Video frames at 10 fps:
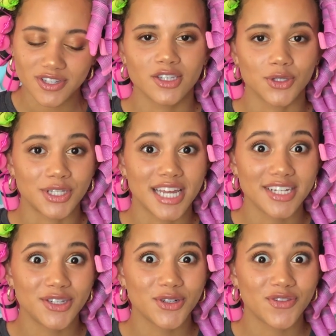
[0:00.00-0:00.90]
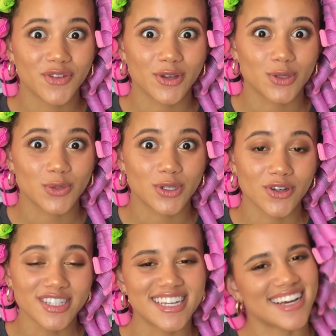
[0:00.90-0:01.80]
So stay tuned for those
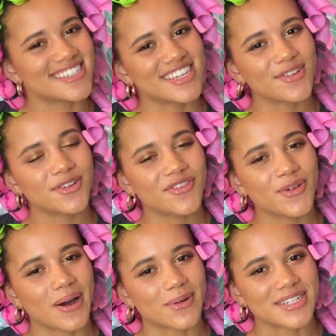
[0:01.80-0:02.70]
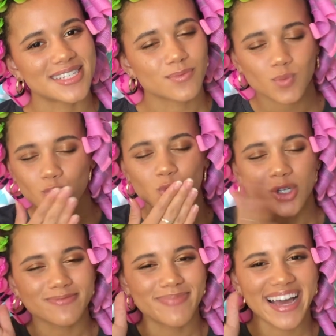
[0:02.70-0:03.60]
results, and I'll see you in a few hours.
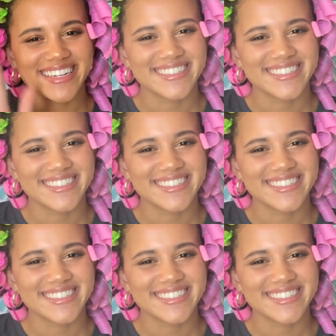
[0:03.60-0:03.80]
Bye.